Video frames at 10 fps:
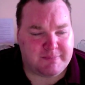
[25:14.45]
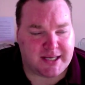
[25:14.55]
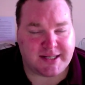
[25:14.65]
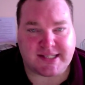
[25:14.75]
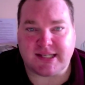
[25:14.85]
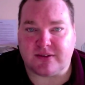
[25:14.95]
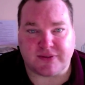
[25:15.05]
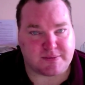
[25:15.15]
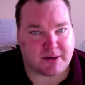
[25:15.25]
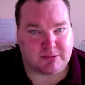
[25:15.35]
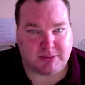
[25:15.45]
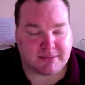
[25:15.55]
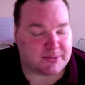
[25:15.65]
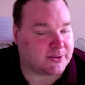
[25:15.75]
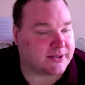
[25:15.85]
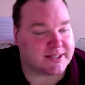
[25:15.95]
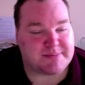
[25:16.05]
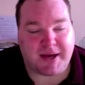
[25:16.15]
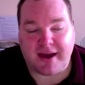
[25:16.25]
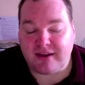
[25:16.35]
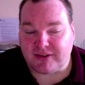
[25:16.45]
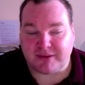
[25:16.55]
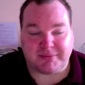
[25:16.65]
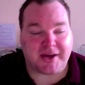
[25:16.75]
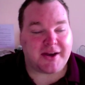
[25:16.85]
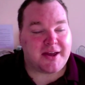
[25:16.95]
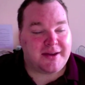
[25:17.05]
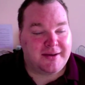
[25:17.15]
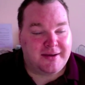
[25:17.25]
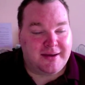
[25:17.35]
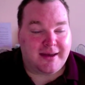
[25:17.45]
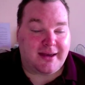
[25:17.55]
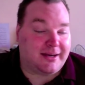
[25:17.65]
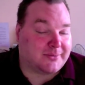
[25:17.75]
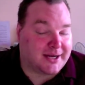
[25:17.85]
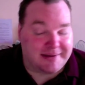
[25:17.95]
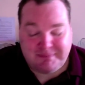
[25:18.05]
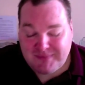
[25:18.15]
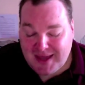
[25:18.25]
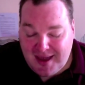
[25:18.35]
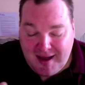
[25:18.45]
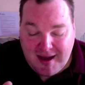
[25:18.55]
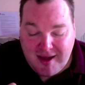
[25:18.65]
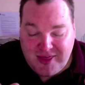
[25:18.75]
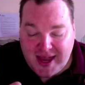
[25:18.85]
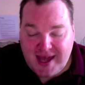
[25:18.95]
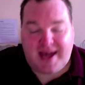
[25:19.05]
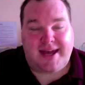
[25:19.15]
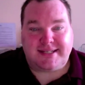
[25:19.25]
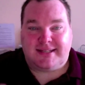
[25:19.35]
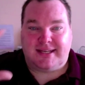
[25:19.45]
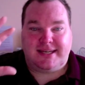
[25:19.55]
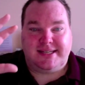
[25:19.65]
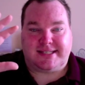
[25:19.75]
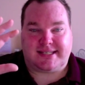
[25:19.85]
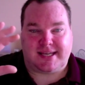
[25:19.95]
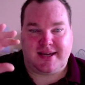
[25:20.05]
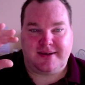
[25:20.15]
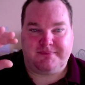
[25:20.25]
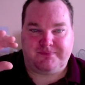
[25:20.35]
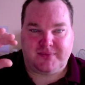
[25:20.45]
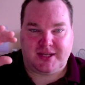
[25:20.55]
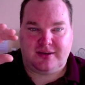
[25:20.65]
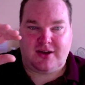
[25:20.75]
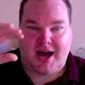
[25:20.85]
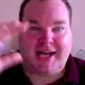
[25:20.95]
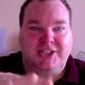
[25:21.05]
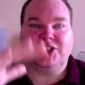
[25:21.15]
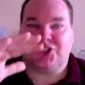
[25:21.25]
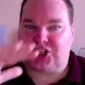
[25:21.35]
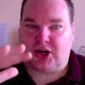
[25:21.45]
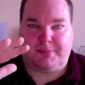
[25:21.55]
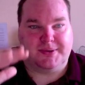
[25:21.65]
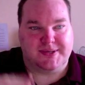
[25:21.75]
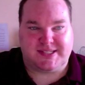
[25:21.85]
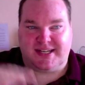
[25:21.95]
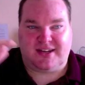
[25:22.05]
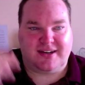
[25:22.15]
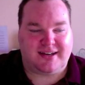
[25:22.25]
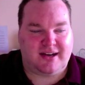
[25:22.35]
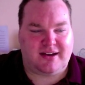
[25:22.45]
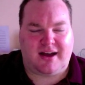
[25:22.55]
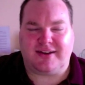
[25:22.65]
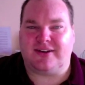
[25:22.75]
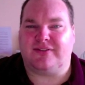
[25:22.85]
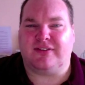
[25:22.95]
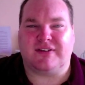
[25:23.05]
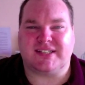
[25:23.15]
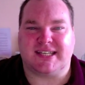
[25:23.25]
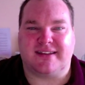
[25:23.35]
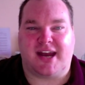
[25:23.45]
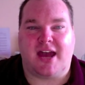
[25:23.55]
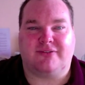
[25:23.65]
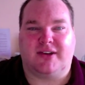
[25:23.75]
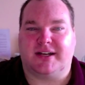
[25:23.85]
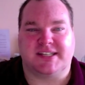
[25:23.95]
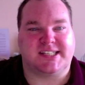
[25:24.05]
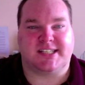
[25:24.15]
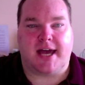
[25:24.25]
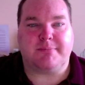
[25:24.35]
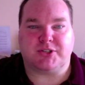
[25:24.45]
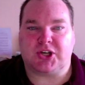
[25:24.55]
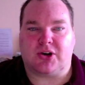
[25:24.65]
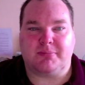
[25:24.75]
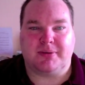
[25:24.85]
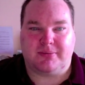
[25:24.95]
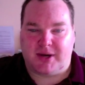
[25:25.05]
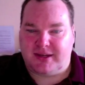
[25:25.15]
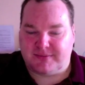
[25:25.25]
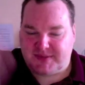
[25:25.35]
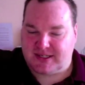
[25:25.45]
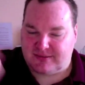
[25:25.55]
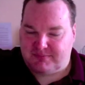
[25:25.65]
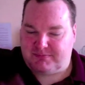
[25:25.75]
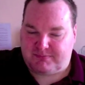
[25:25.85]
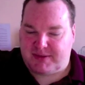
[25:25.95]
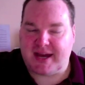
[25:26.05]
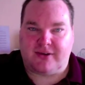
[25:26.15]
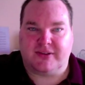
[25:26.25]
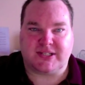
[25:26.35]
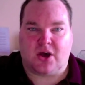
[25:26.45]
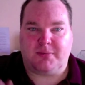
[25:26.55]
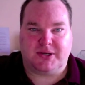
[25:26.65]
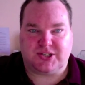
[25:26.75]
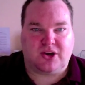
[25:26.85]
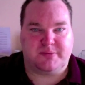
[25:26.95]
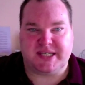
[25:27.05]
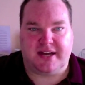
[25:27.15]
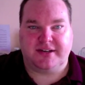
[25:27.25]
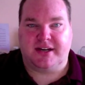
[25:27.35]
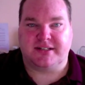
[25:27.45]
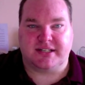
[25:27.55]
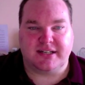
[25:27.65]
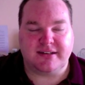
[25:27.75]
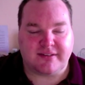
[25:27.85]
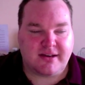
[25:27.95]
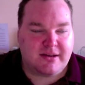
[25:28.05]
in itself is probably pointless behaviour, but anyway, they had these onion choppers. They're like, I don't know if you've ever seen that ad for like a slap chop, where you sort of bang on the top and it chops the onion underneath.